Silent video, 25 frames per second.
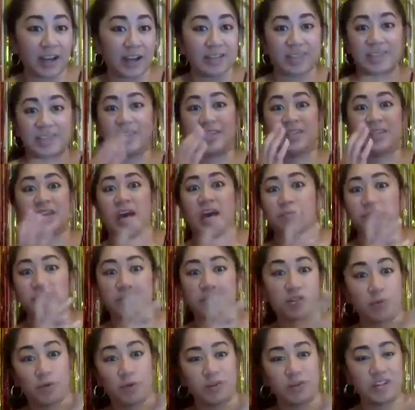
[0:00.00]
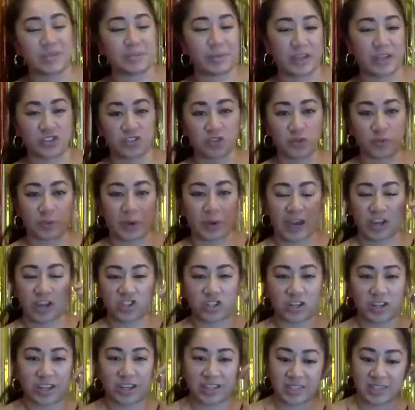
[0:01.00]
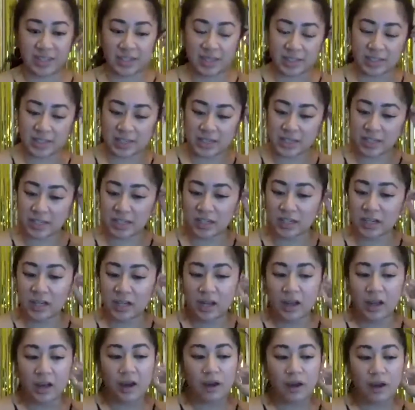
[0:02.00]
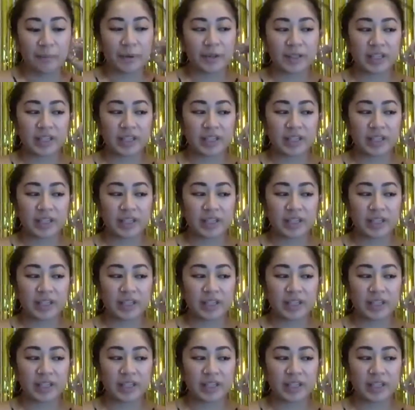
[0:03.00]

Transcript: a step towards my true passion at 16. But,